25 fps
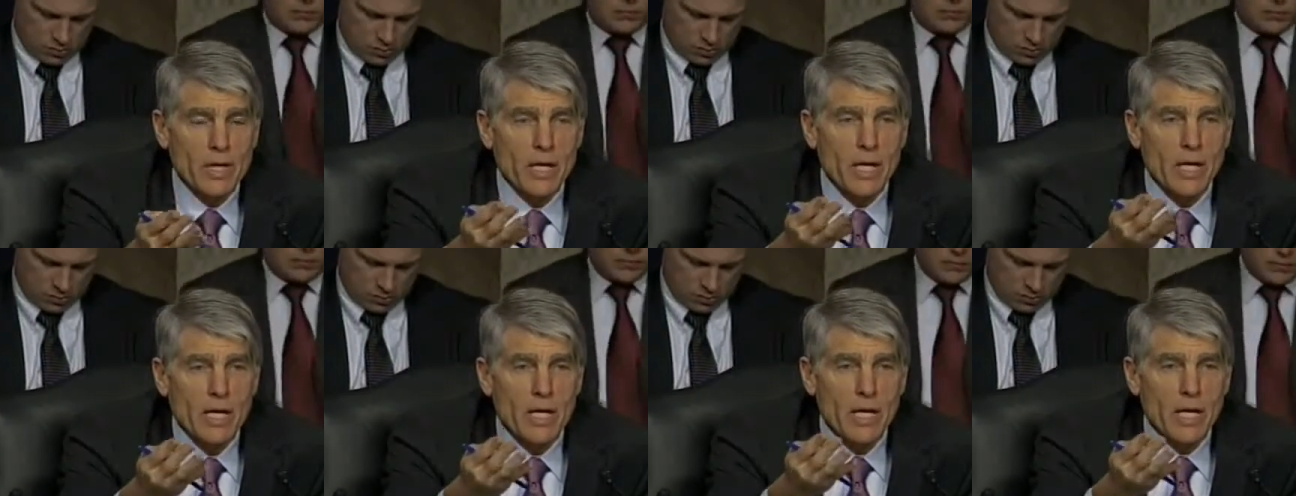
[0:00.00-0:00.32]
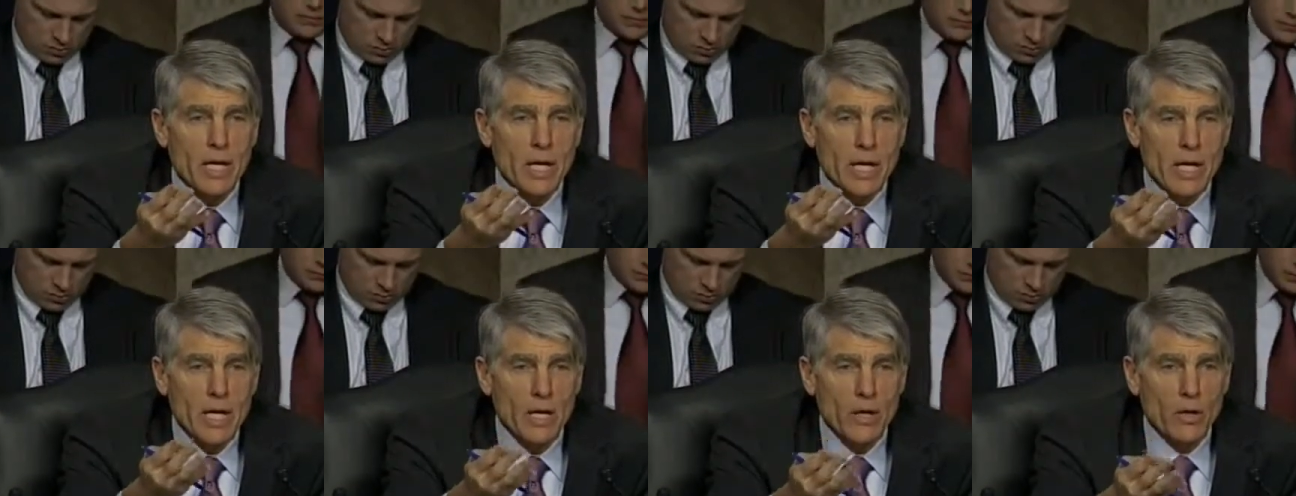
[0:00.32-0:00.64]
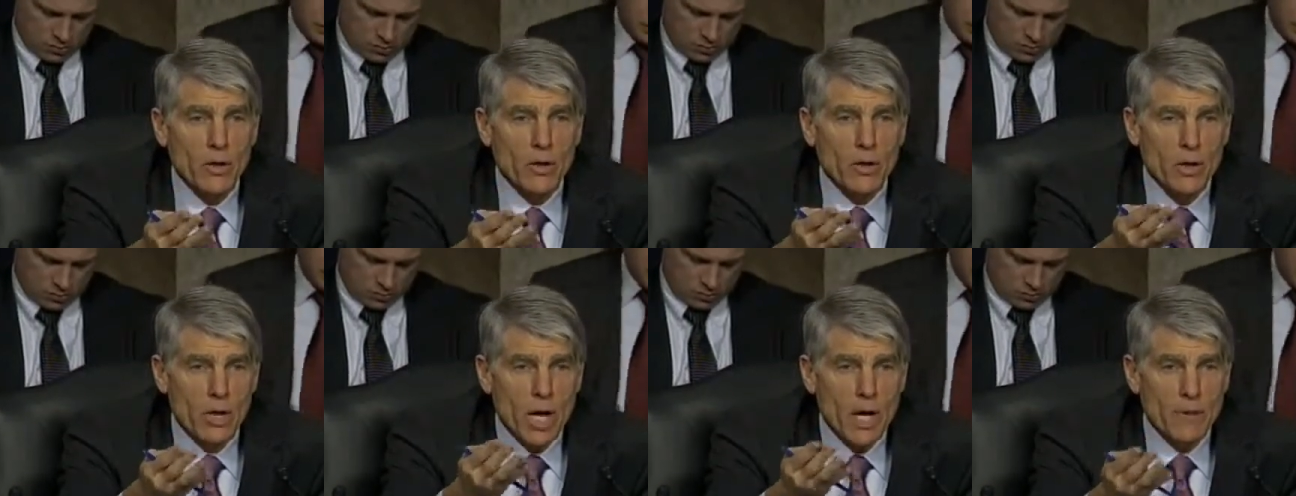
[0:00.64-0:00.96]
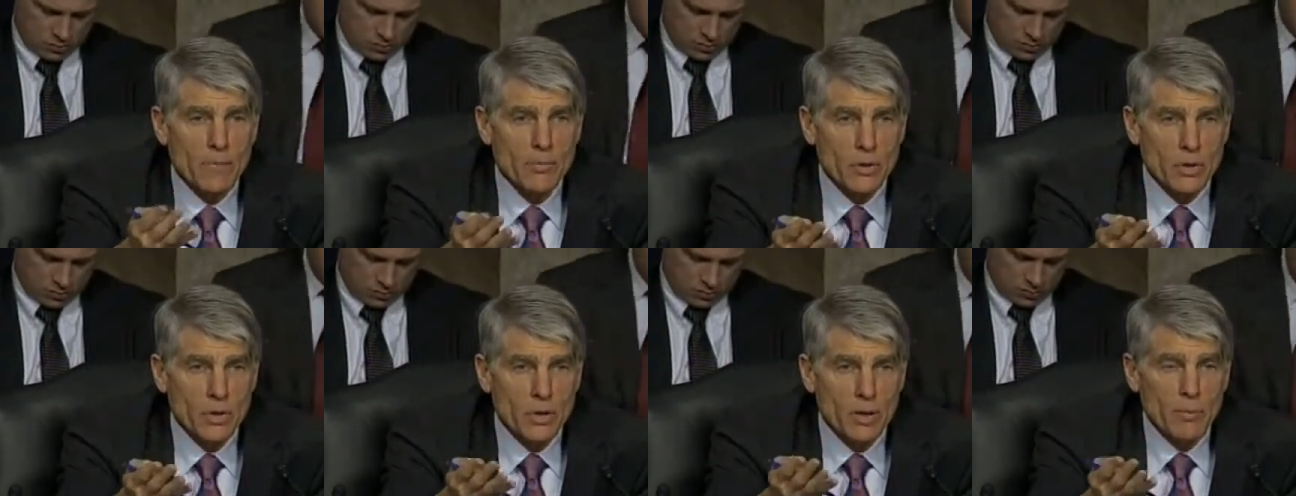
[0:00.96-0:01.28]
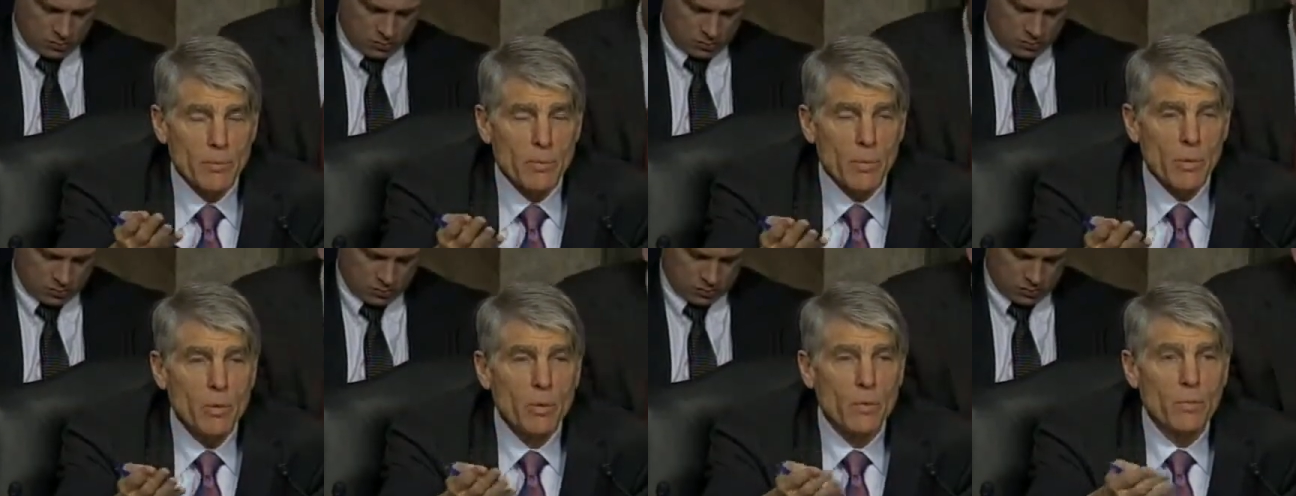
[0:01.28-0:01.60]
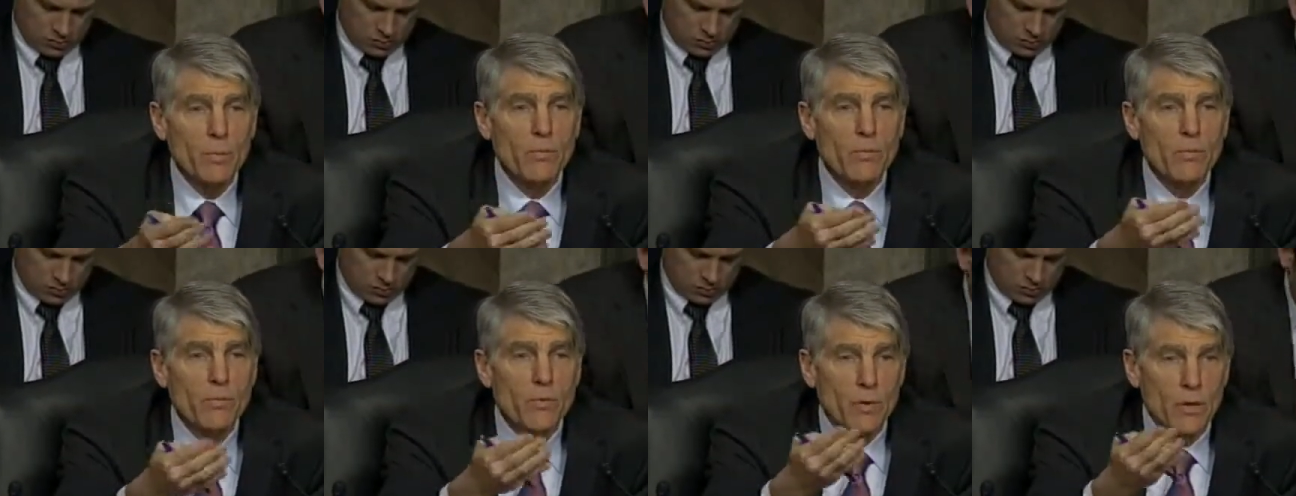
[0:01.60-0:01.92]
Speaker 1: getting a handle on ops tempo
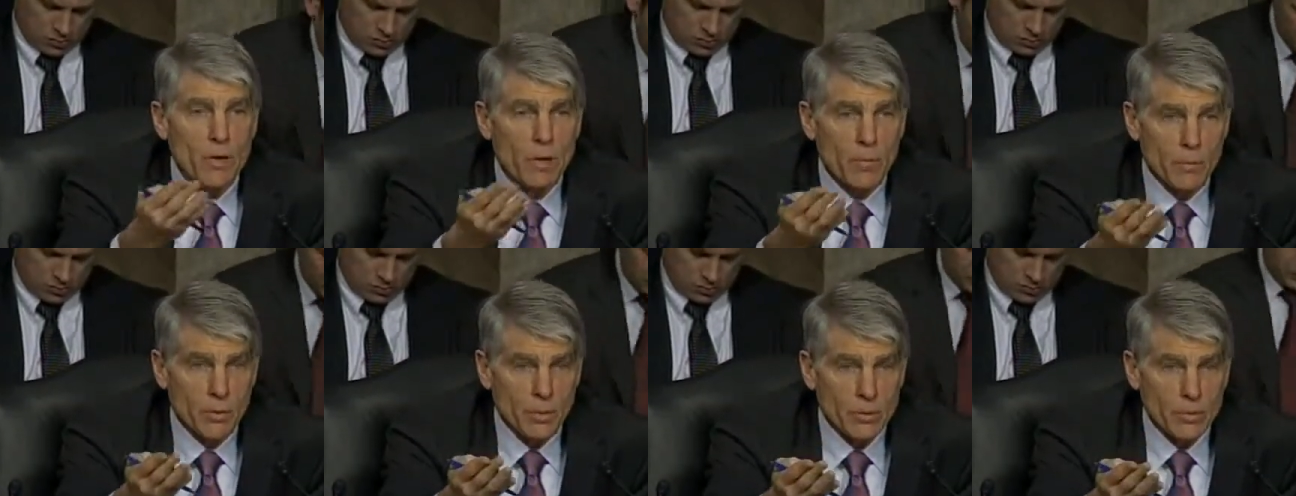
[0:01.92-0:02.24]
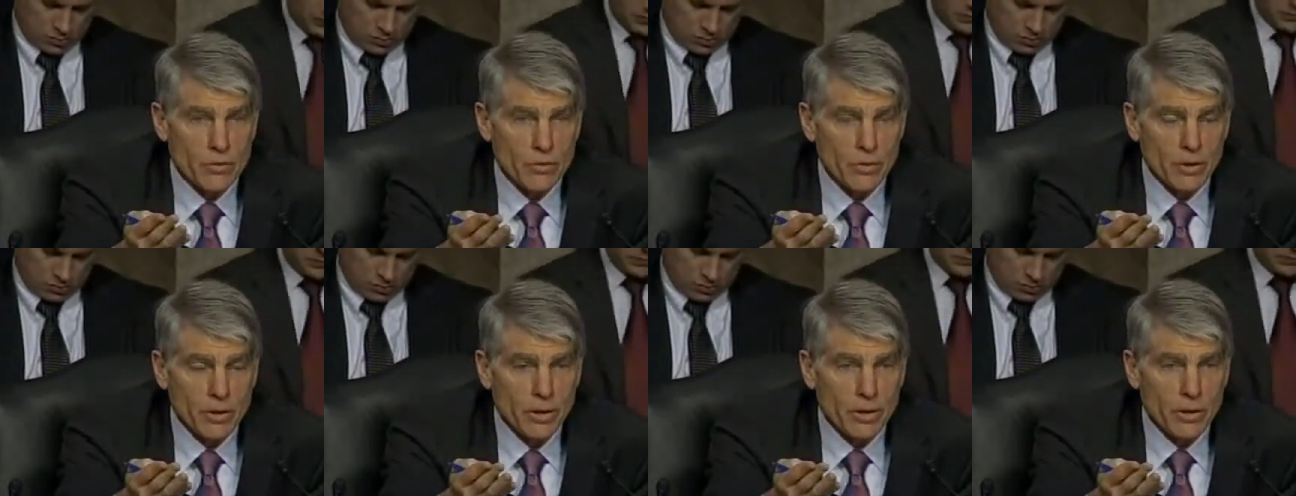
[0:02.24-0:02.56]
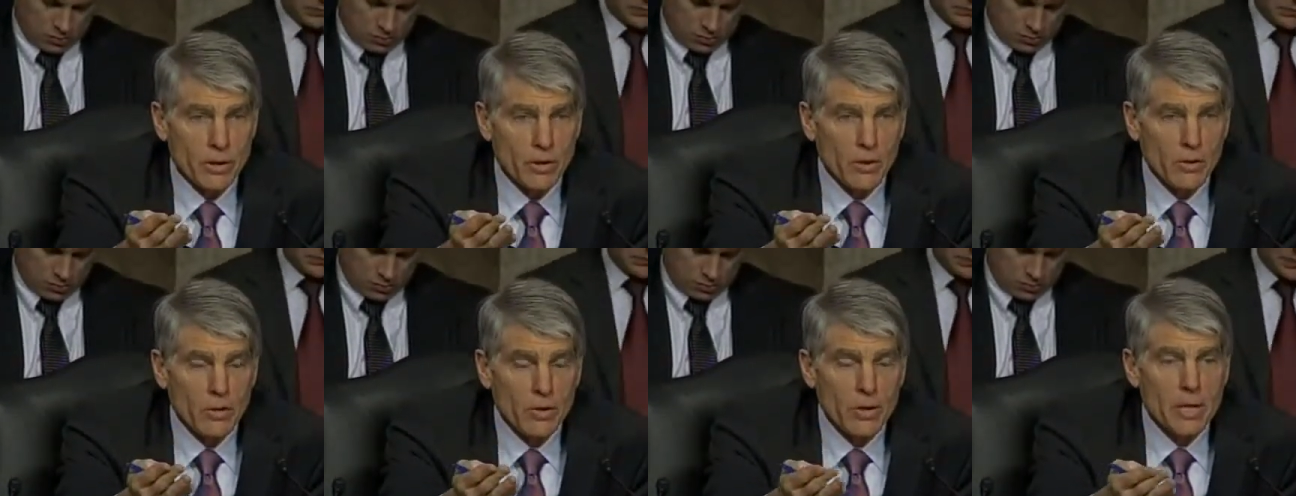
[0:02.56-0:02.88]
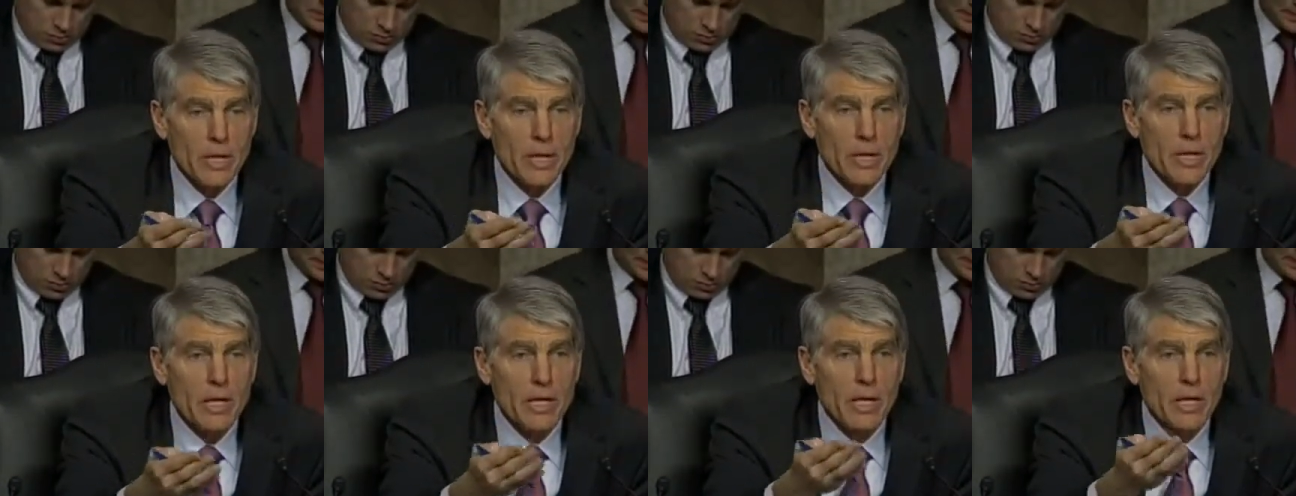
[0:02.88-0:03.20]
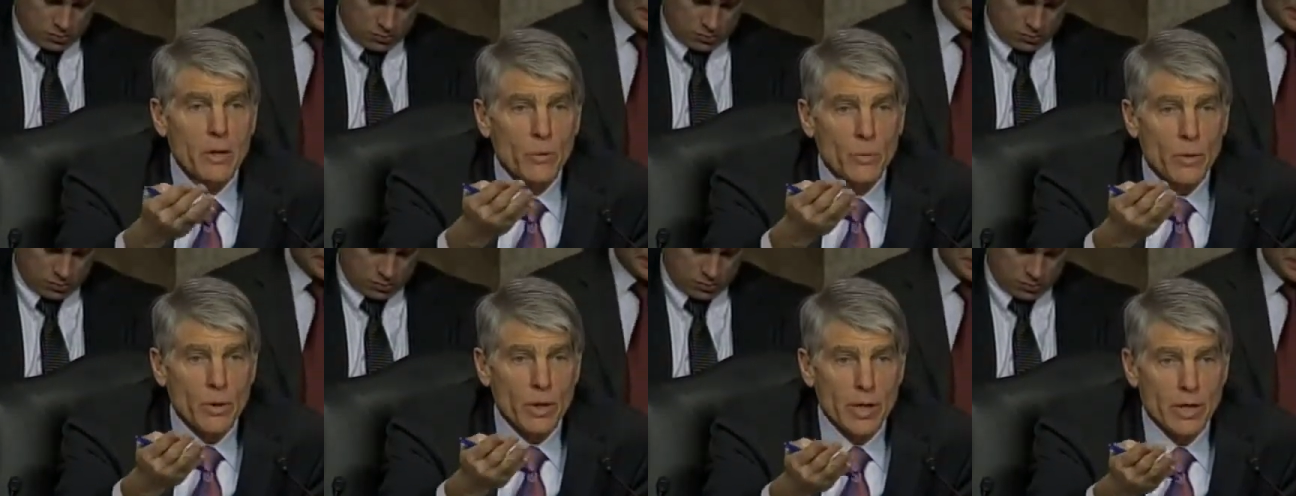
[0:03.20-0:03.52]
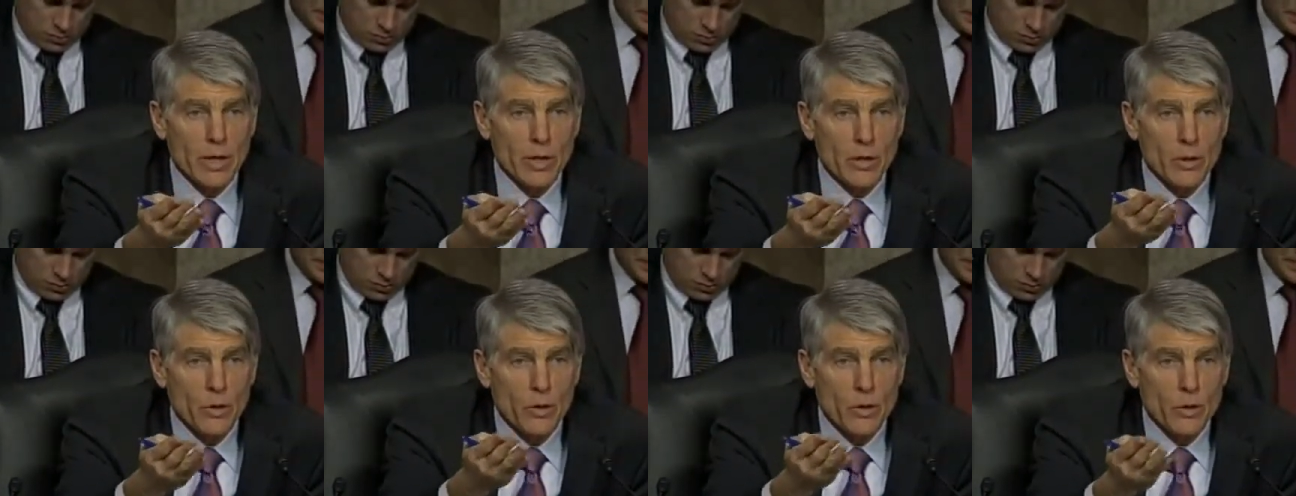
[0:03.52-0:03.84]
for our personnel. And what I
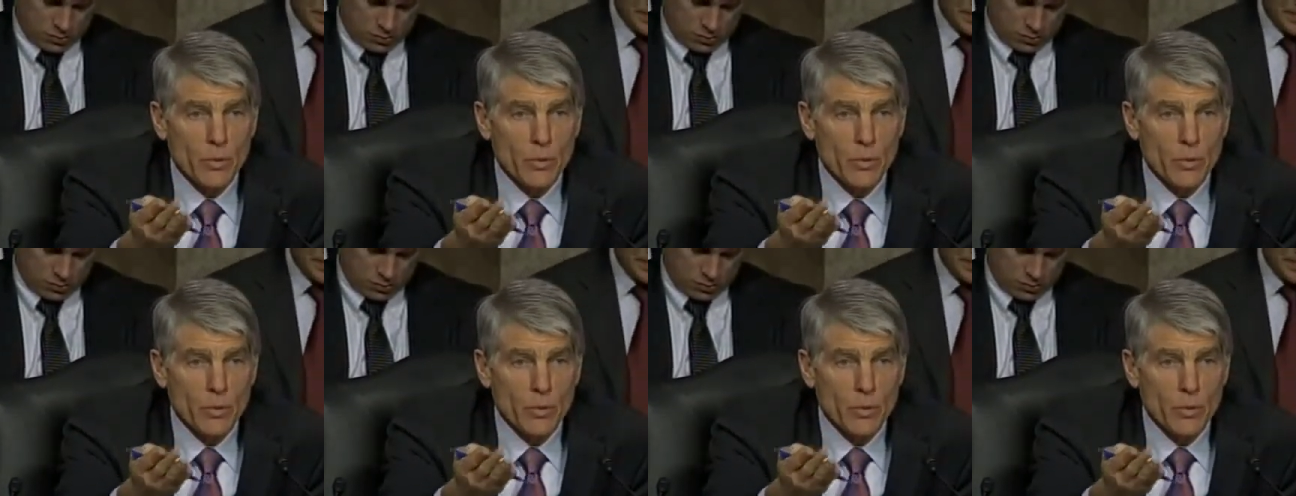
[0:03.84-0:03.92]
hear